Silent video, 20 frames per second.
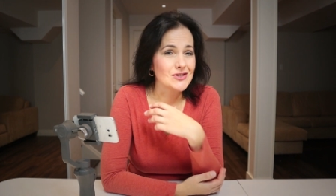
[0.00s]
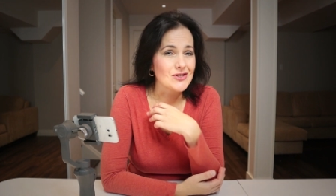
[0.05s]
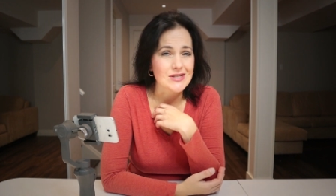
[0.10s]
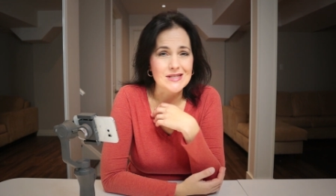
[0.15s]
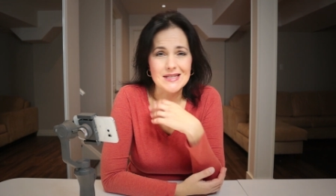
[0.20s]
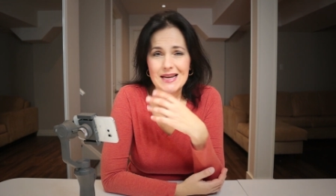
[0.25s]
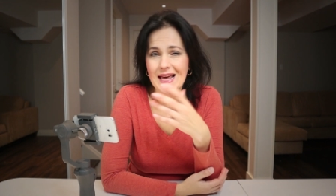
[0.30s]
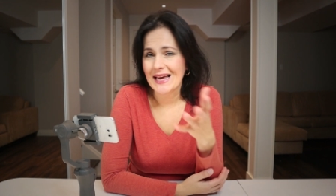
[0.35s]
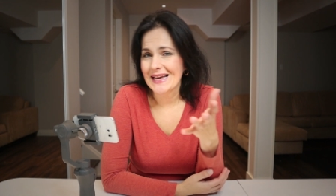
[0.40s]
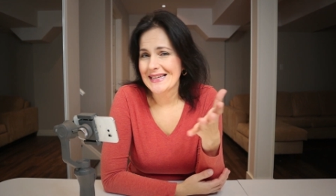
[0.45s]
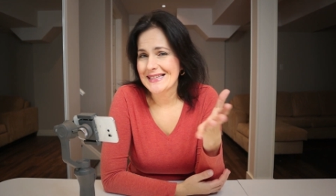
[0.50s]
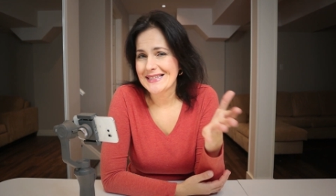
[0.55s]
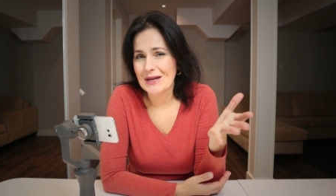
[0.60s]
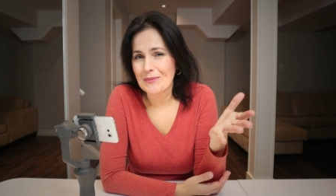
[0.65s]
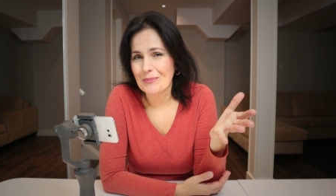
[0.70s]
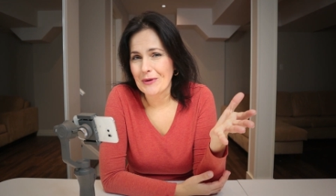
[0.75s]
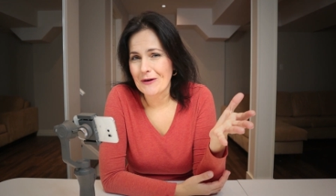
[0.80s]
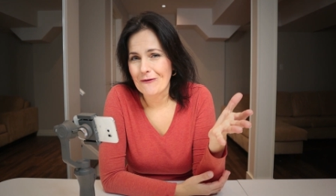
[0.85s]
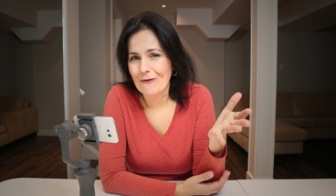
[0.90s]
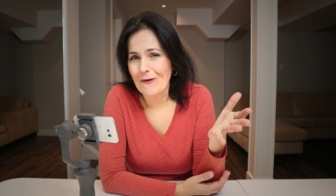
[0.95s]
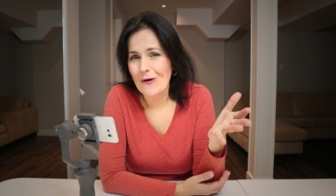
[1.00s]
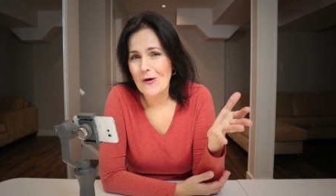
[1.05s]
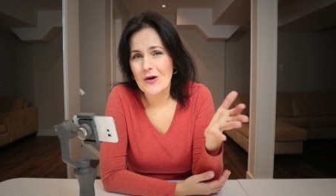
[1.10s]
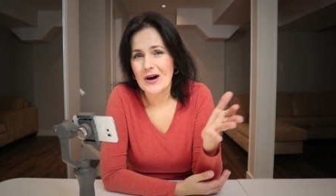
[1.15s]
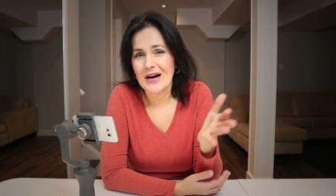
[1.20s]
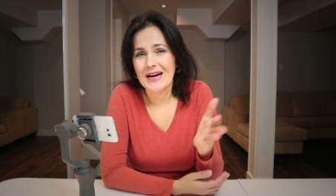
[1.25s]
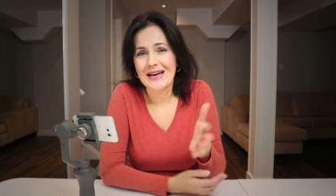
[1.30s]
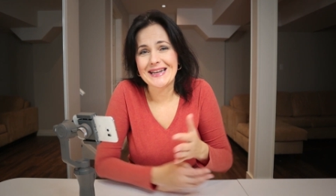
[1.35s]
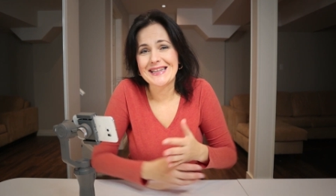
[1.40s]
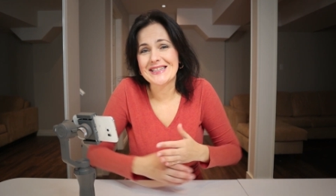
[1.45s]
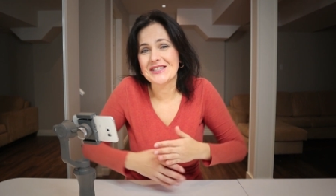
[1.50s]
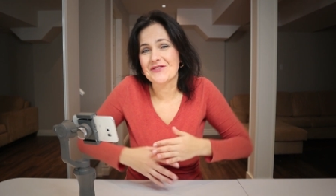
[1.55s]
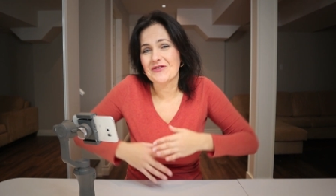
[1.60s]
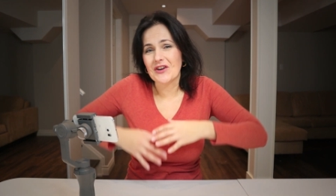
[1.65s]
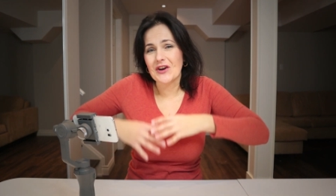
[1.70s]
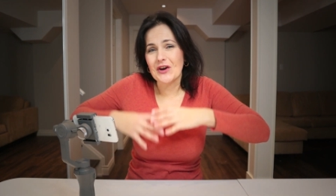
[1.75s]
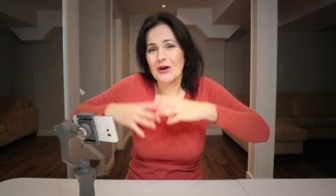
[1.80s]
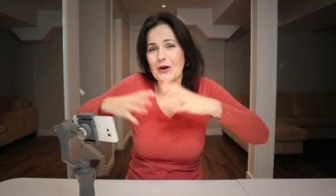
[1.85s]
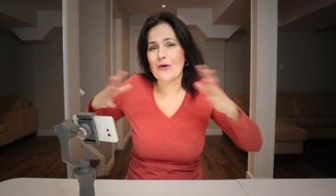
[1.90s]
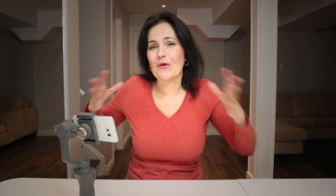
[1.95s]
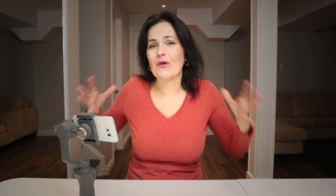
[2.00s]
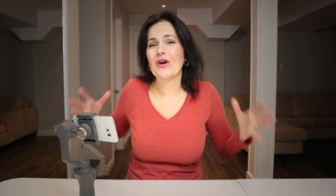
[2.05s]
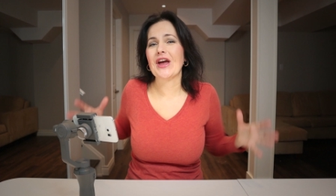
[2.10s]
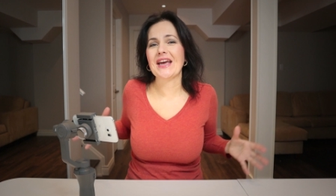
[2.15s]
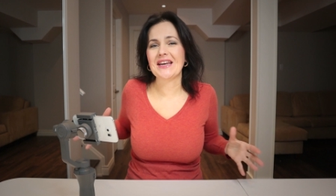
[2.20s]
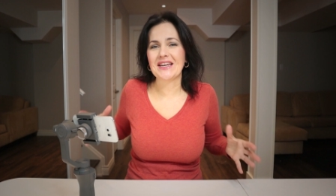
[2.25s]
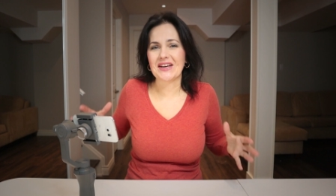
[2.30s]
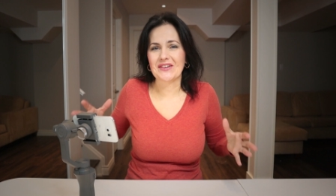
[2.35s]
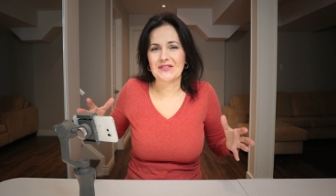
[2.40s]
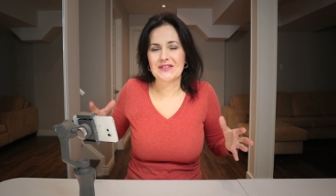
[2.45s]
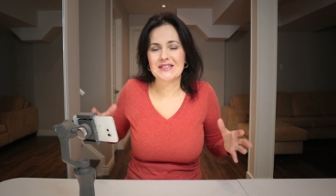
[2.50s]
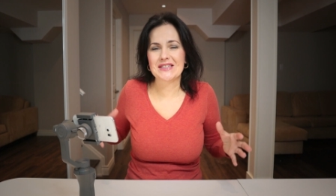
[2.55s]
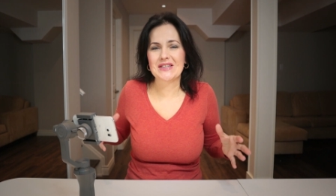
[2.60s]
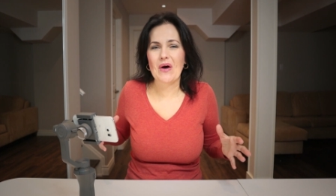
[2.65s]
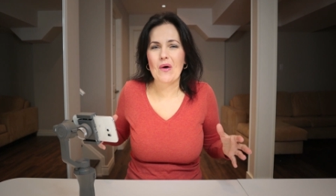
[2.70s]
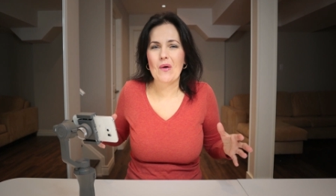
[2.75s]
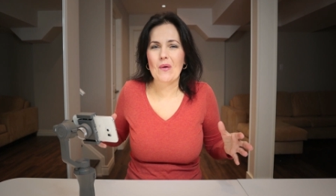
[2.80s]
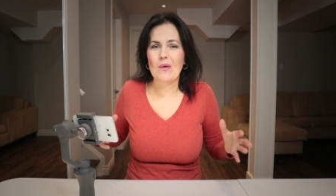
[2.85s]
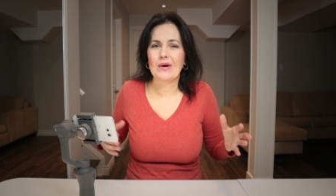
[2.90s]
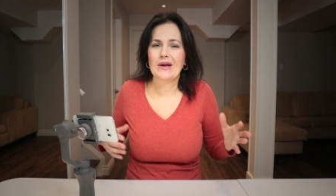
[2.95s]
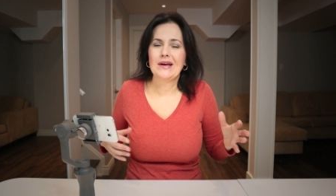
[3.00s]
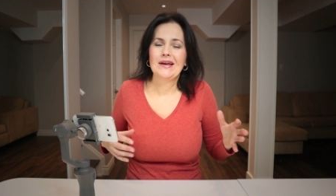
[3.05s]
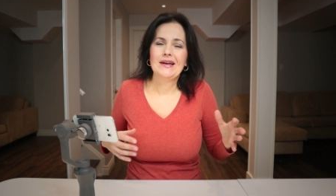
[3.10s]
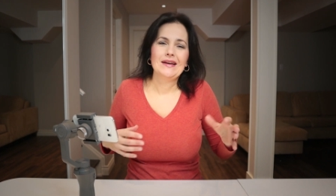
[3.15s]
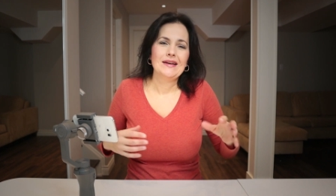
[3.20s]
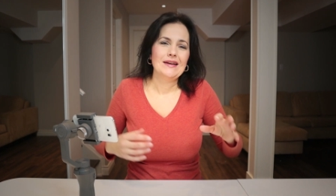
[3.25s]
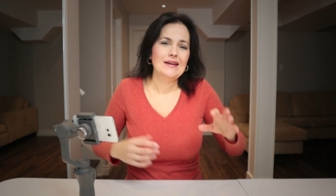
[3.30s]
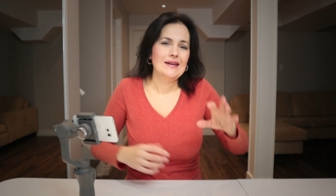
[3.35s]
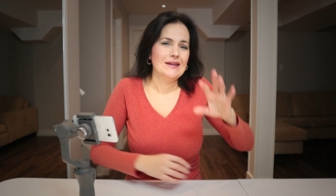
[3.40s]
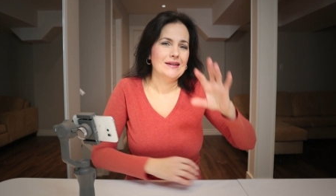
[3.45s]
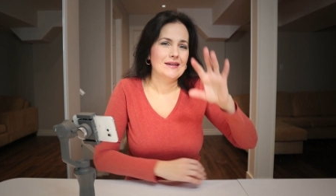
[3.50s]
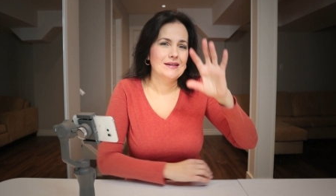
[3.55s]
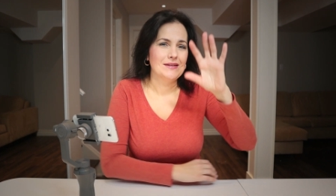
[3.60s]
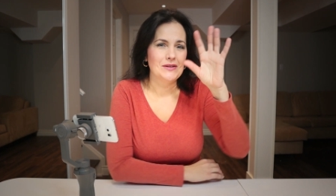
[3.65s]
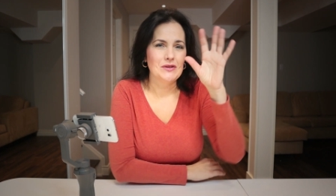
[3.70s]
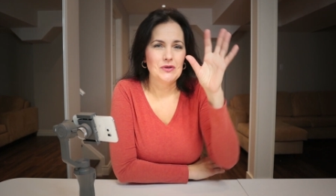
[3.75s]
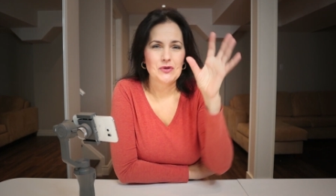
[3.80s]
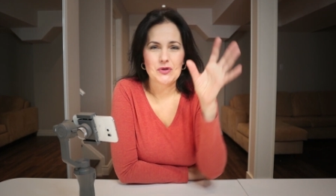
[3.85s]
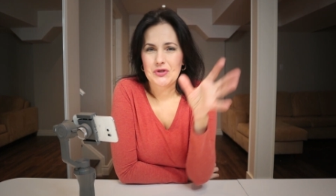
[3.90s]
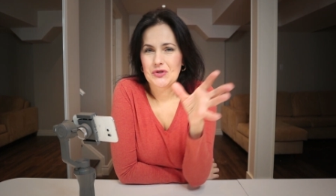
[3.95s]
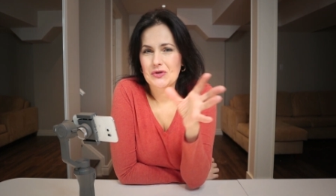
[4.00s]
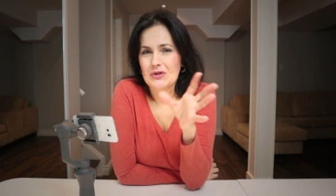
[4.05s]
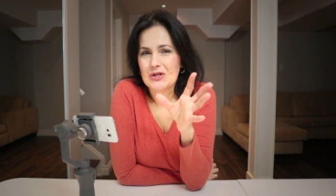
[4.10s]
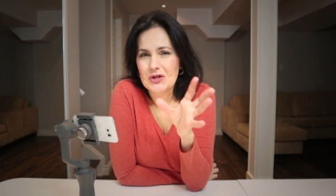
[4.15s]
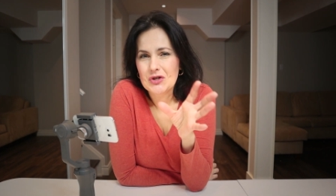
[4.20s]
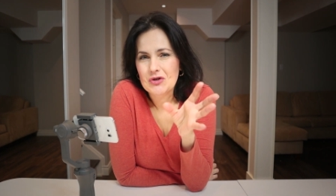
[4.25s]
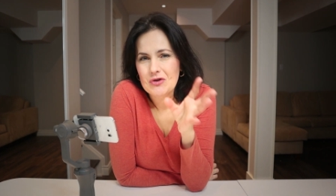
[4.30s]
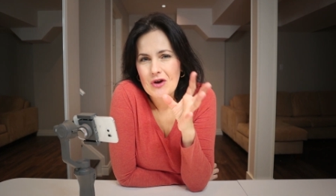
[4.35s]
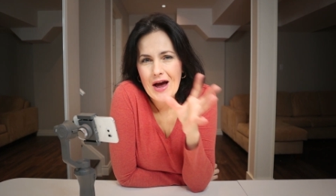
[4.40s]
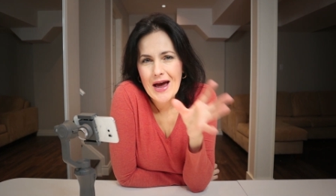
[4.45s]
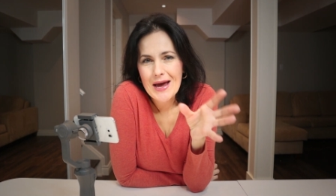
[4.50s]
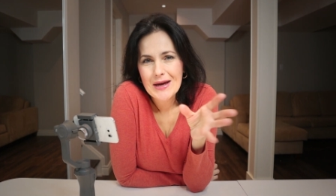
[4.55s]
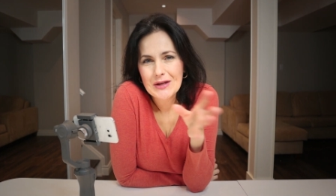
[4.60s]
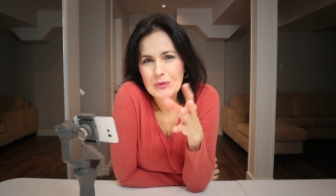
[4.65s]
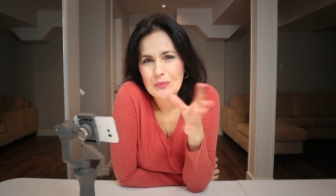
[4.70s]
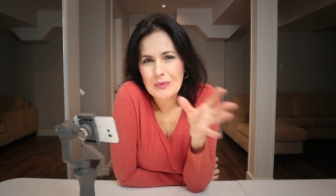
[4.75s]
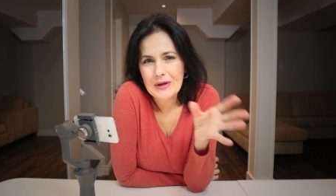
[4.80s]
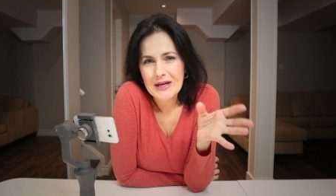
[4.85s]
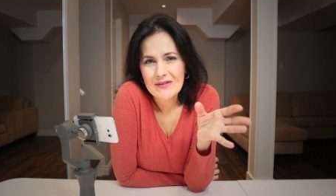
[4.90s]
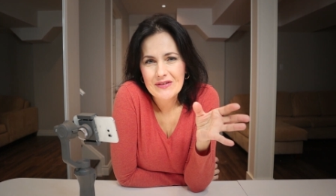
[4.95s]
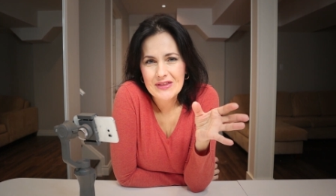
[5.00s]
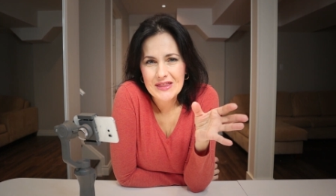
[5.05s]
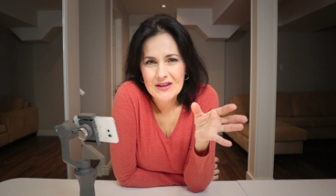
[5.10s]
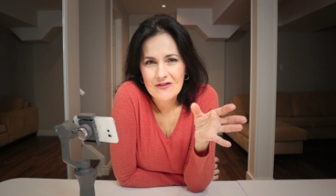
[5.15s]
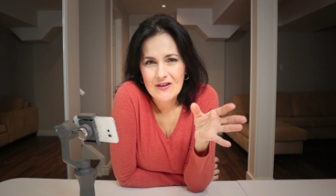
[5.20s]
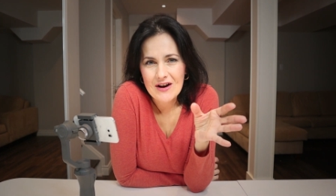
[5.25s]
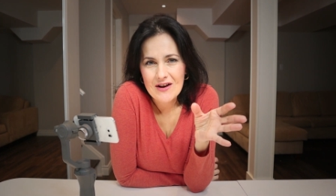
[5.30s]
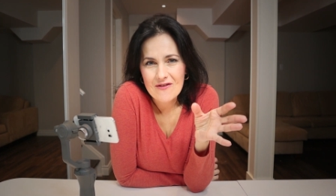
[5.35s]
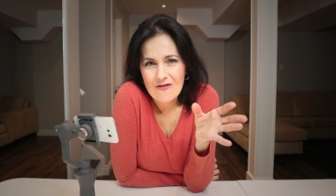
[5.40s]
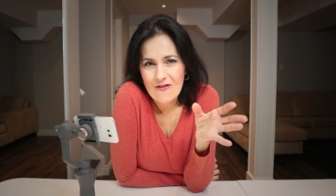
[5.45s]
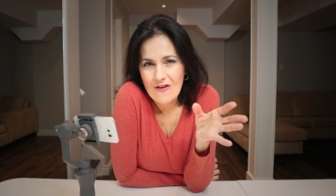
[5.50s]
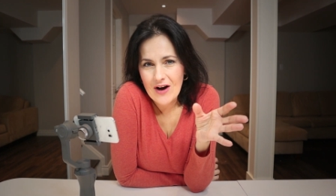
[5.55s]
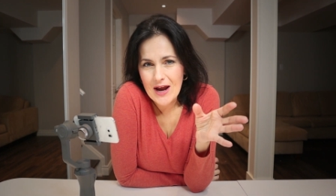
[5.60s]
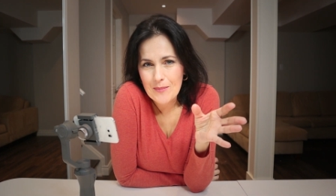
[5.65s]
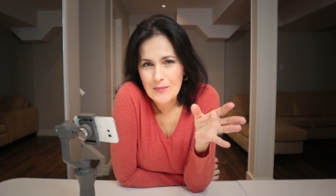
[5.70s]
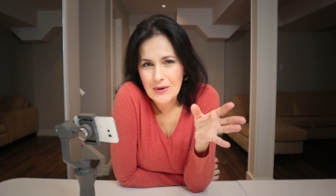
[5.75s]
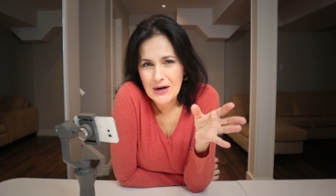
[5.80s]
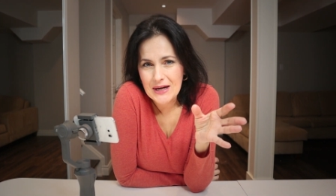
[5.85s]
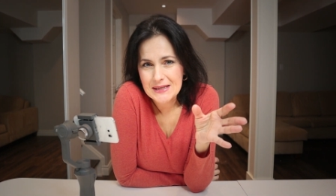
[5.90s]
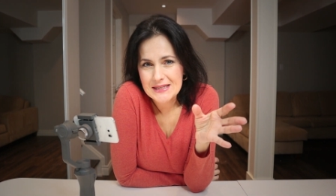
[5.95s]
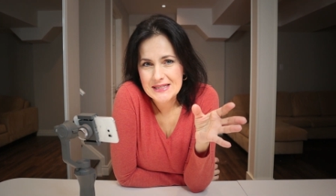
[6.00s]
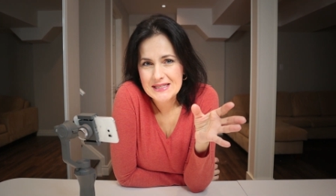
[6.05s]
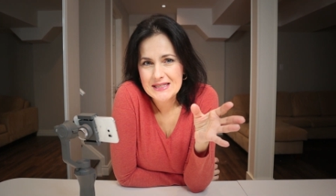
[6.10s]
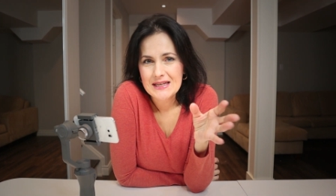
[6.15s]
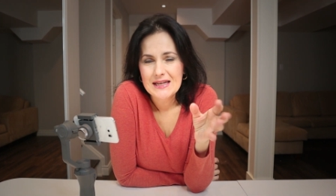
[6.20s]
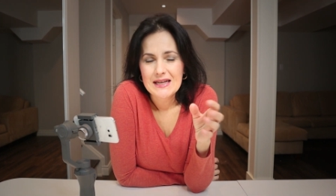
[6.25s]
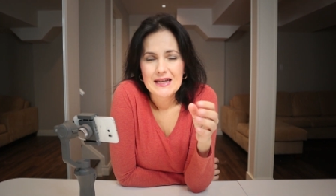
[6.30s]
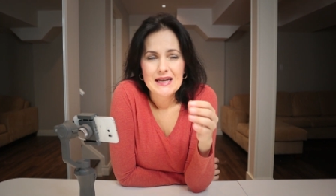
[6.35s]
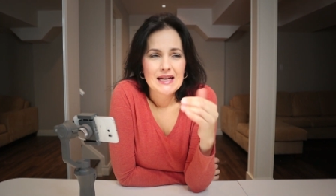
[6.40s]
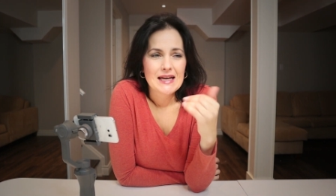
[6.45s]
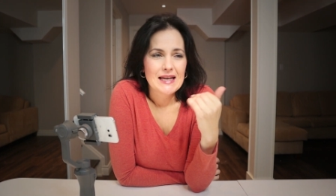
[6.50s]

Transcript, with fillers: Just like I said before, it is very creative, so you should try to play with different frame rates.